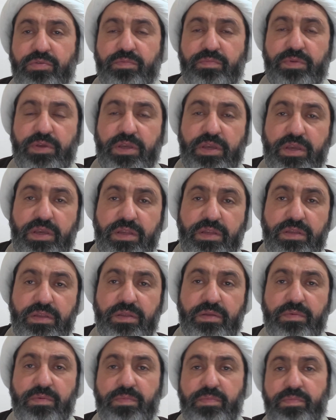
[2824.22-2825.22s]
to be
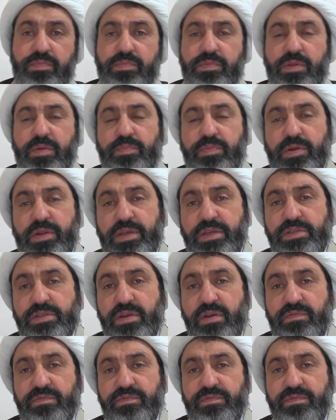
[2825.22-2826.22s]
in the place
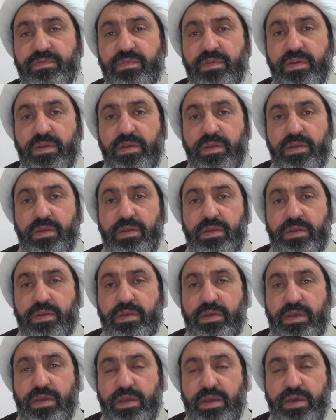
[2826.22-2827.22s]
of
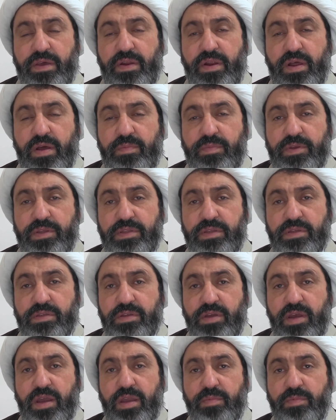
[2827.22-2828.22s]
Ihram in the
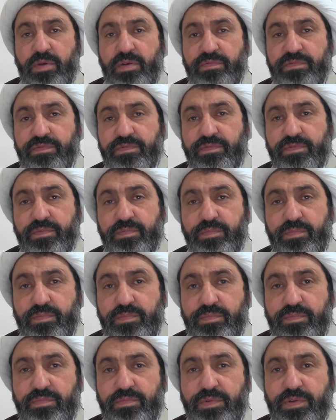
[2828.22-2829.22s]
time of,
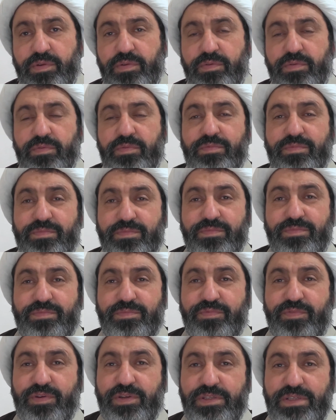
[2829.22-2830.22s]
you know,
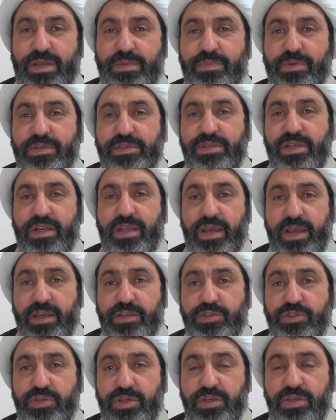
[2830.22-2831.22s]
for example, Zil
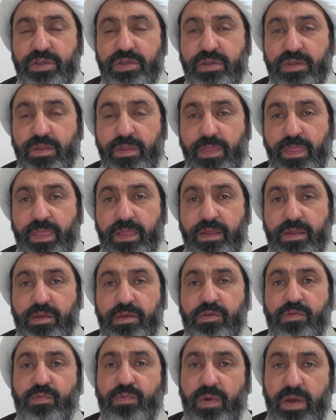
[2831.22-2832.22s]
Hajjah.
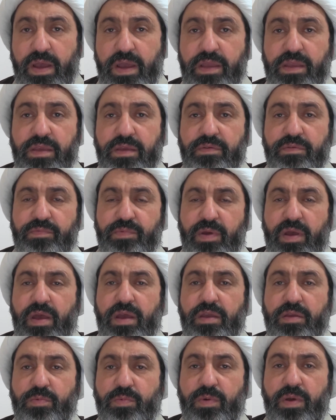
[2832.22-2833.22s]
Why?
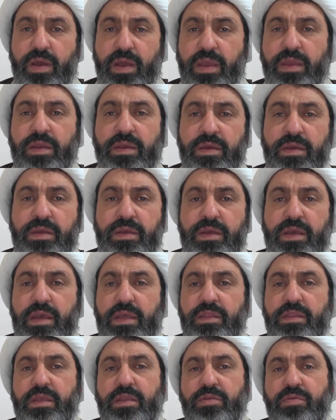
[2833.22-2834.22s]
Why? Why?
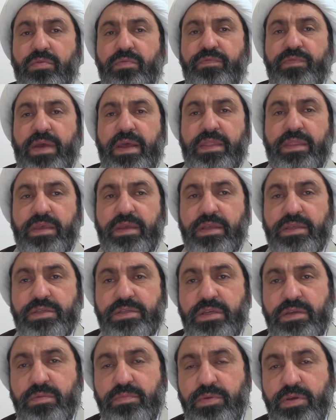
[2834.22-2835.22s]
And then you at the end
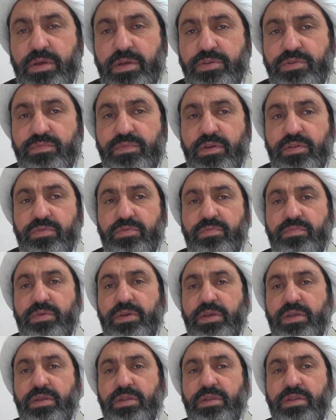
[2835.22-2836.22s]
say, because you want to
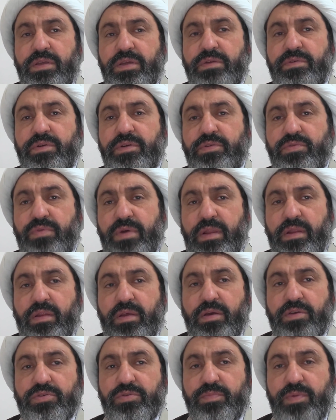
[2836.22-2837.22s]
be nearer to
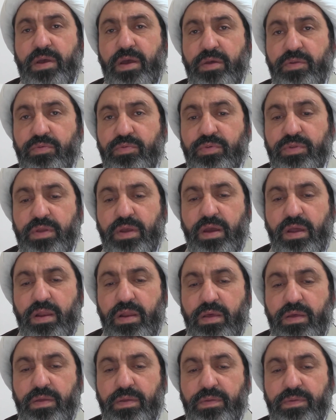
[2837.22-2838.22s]
Allah subhanahu wa
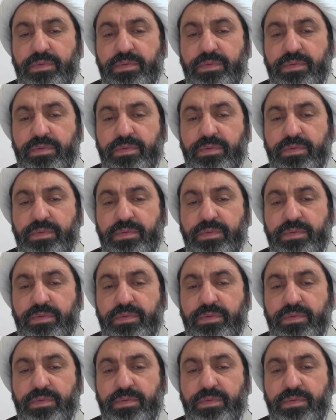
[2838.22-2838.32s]
ta'ala.